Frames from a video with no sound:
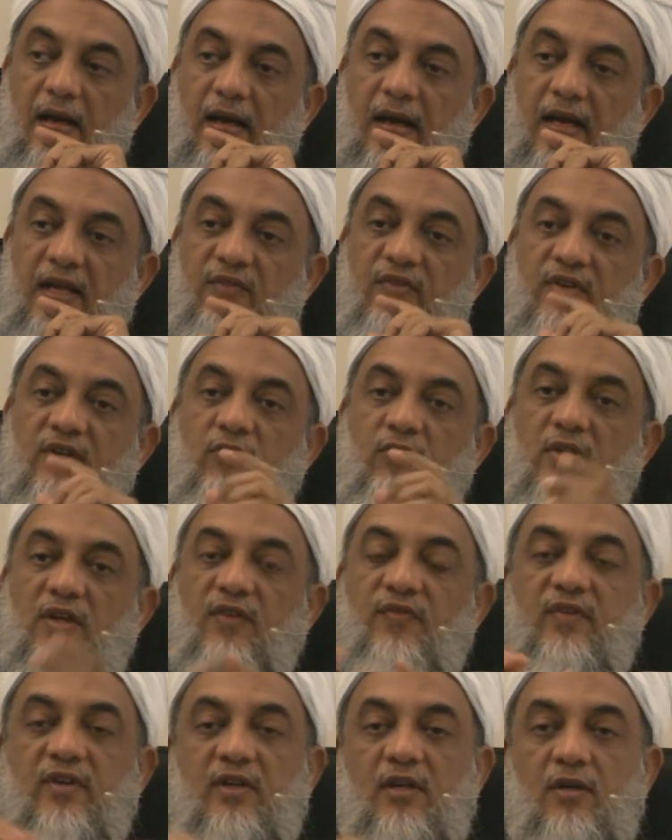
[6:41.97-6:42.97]
and if we,
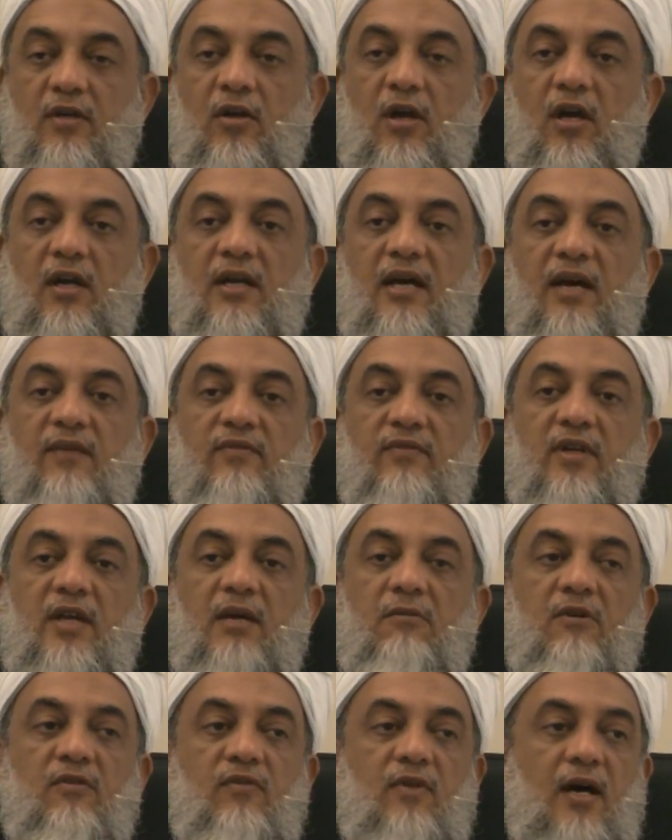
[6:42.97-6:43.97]
if we did not have the
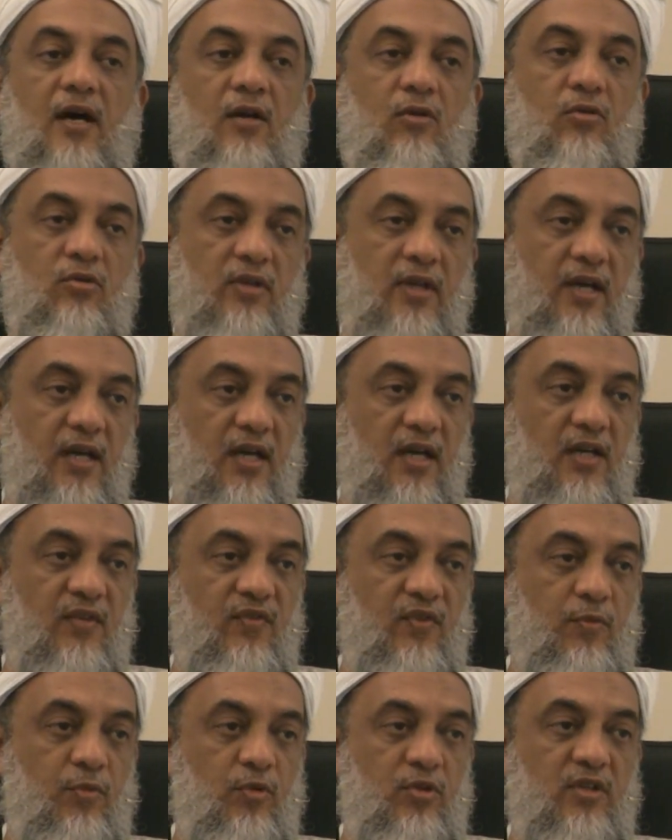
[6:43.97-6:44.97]
name of Karun there and
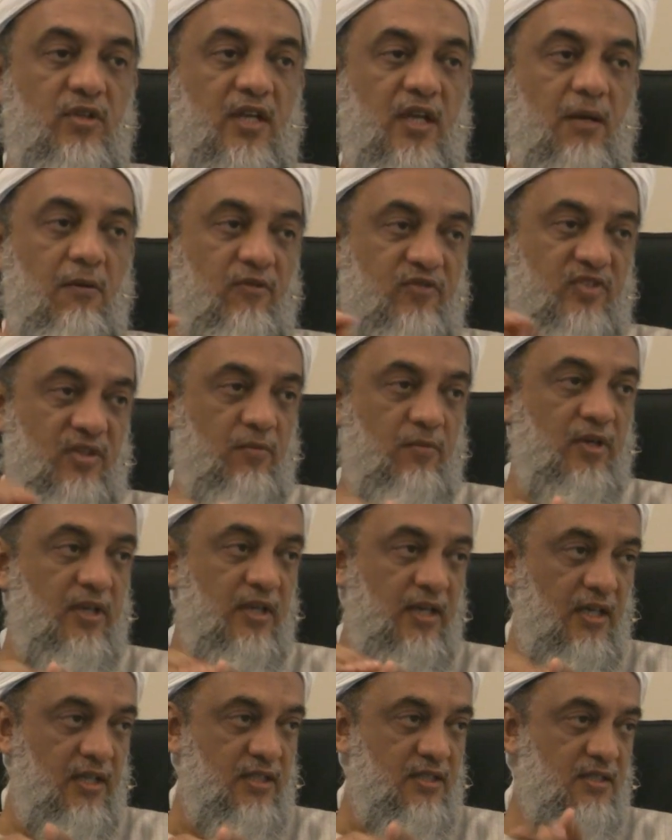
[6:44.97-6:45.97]
if you put the name of
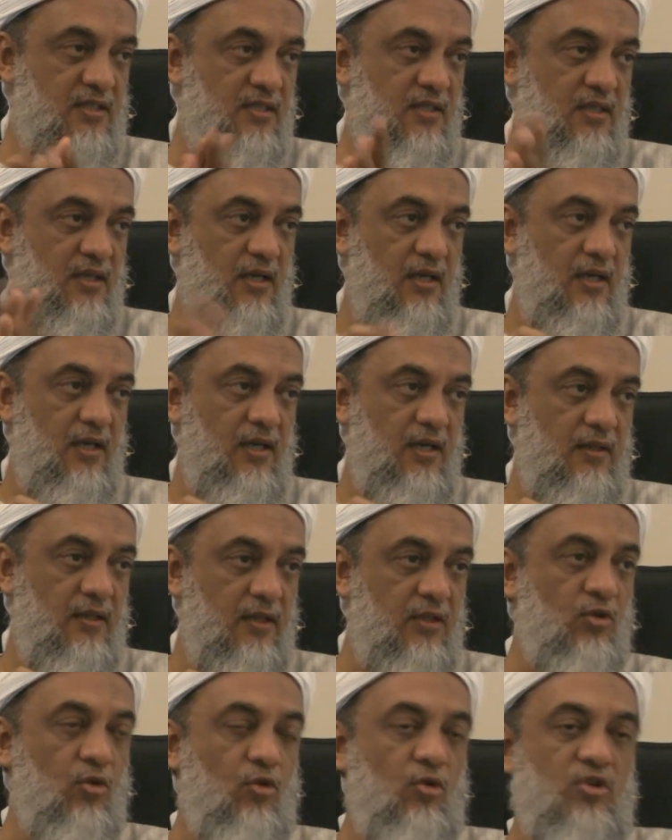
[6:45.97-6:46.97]
somebody else,
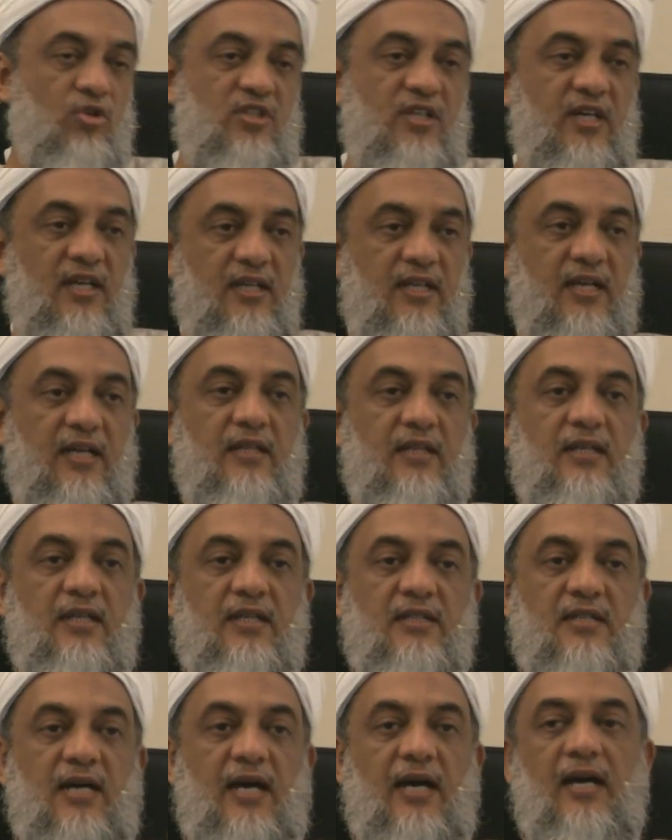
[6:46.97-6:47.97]
then you could say that
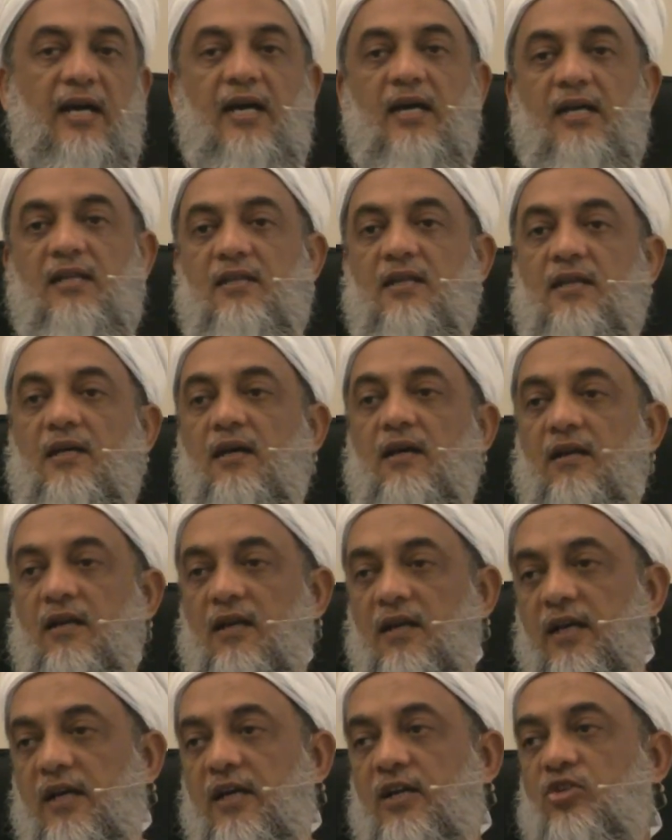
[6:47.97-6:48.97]
these ayat
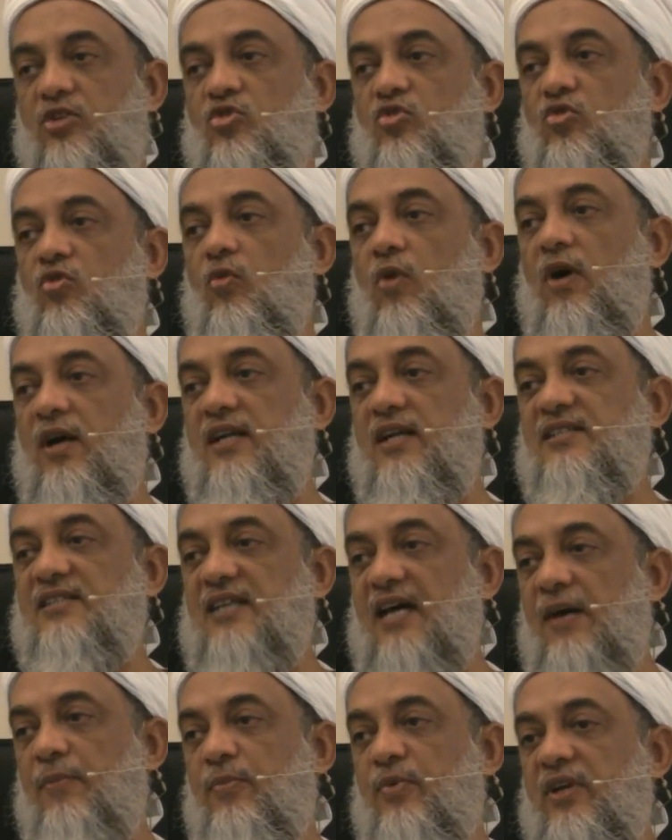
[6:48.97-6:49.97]
relate to what
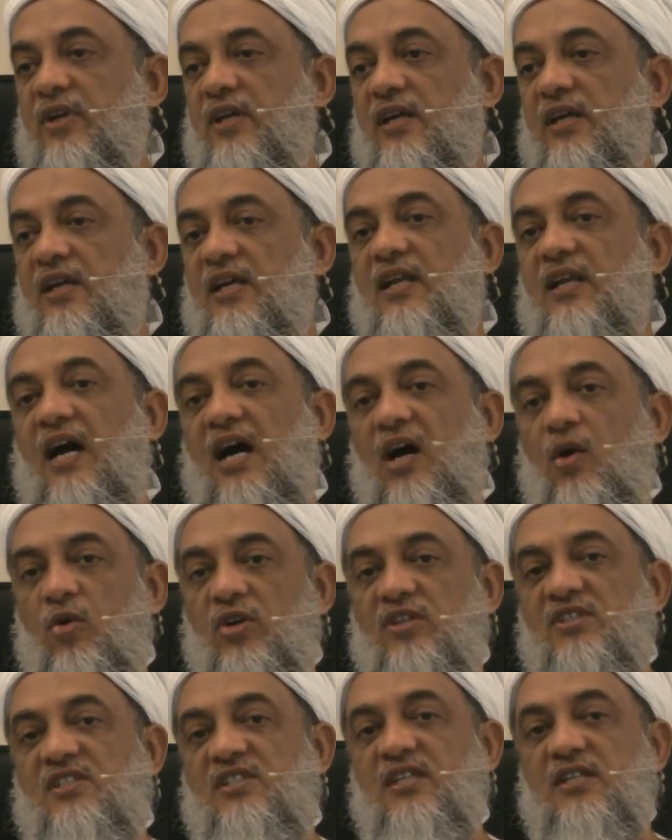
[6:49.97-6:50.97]
is happening in
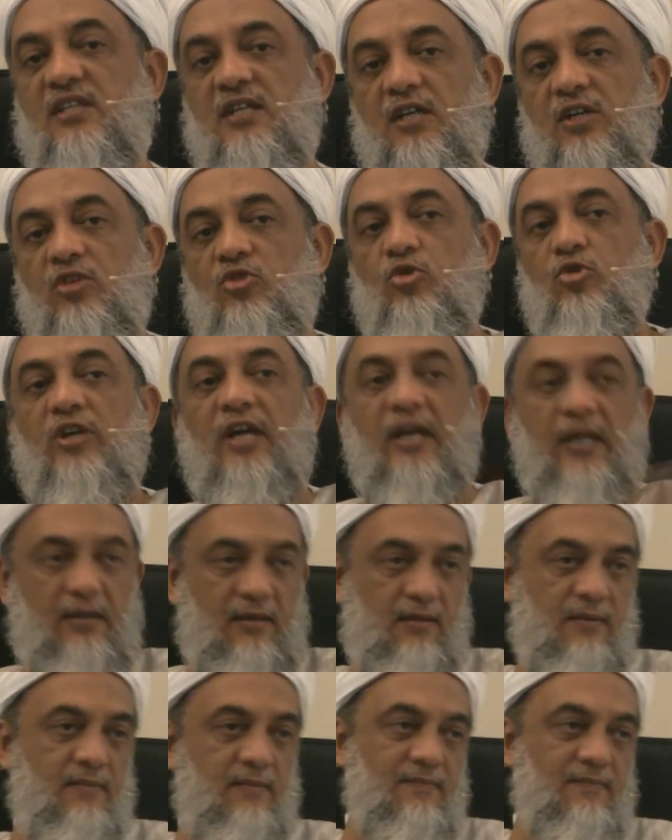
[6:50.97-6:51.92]
our city today.